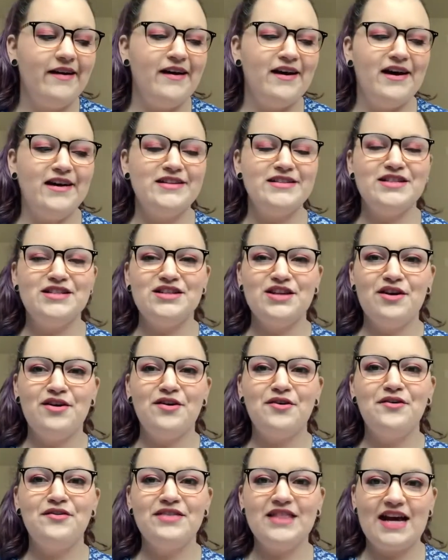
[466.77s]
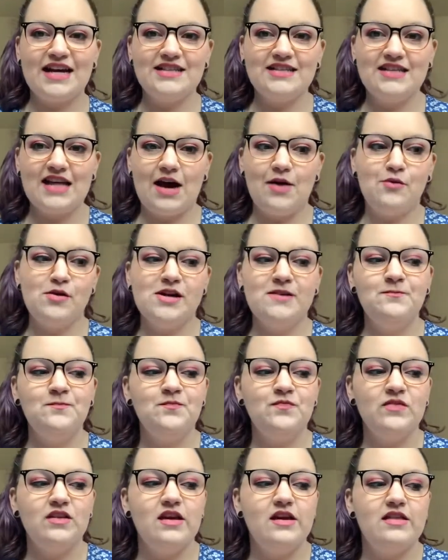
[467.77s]
So that's that one.
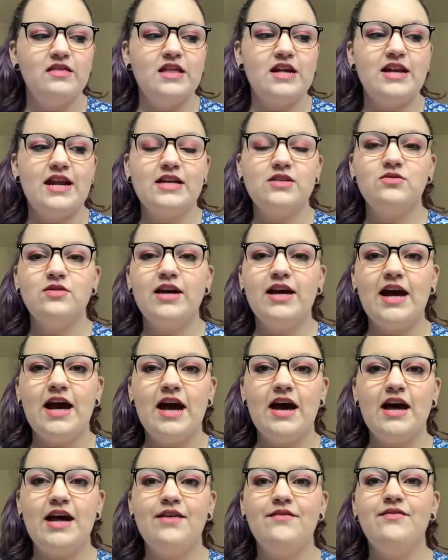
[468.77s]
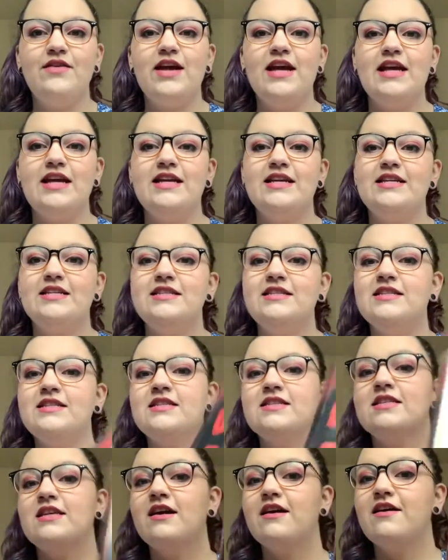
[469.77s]
The next one I have
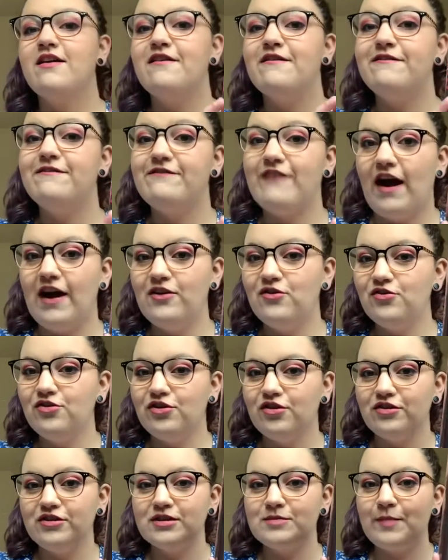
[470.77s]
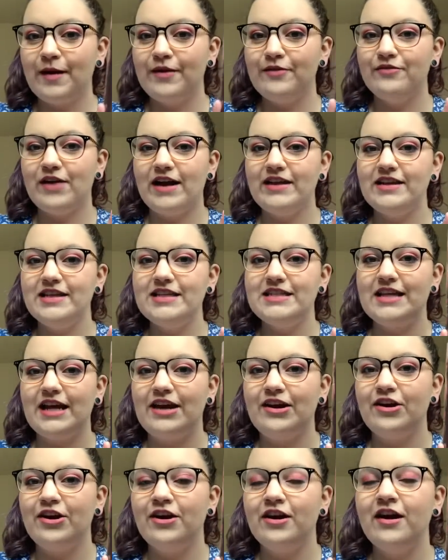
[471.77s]
is Final Girls by Riley
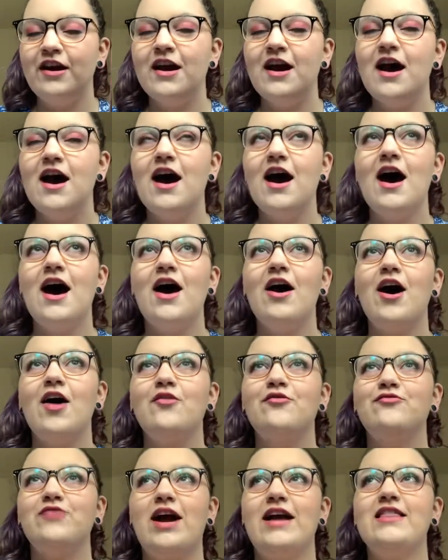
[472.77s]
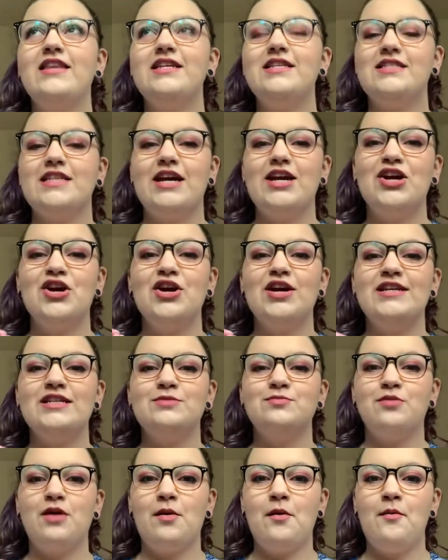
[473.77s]
Sager. Riley Sager is
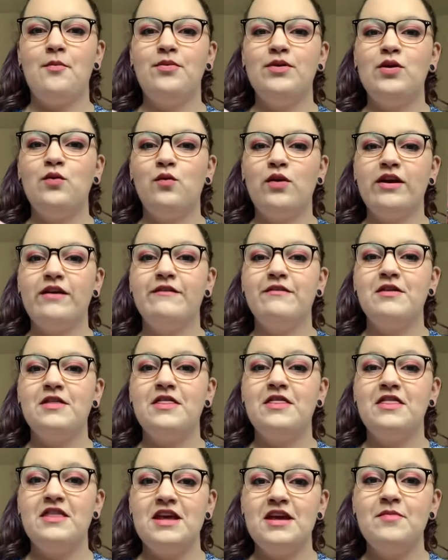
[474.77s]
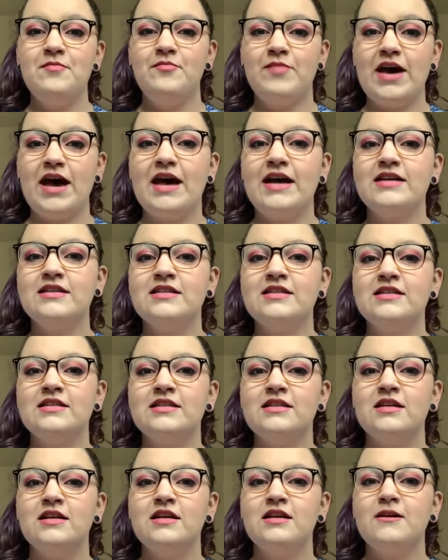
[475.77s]
probably one of the
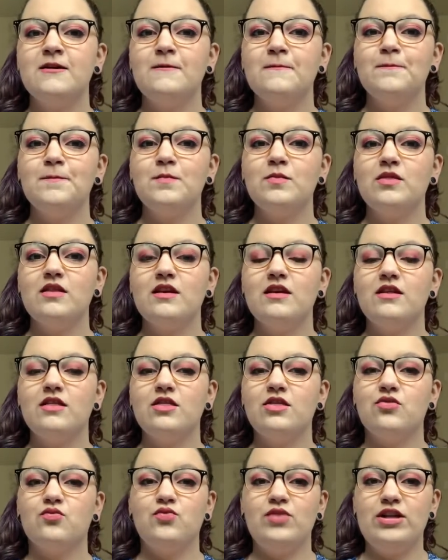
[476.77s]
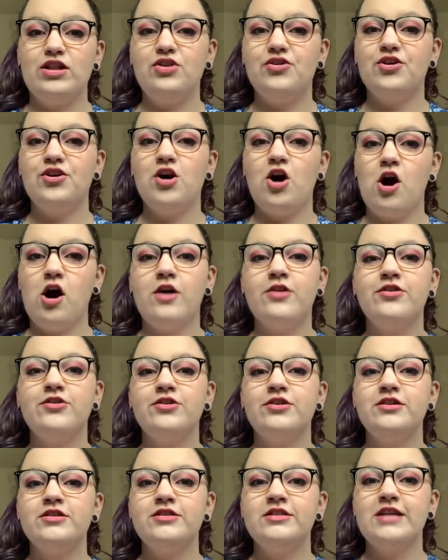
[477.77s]
best thriller
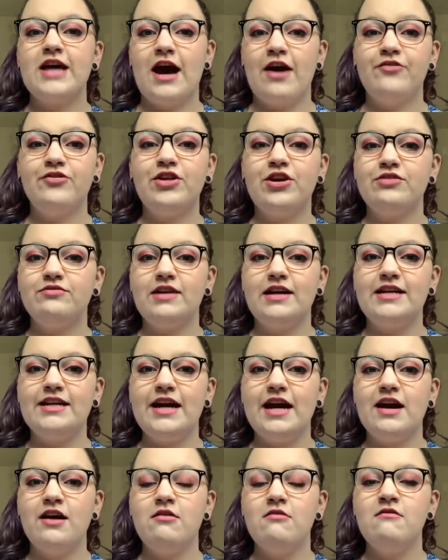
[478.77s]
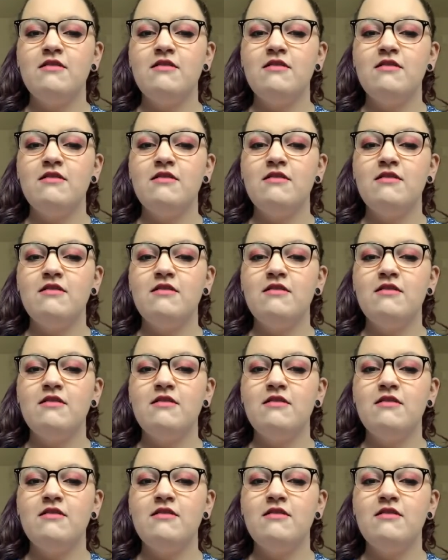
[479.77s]
authors out there right now,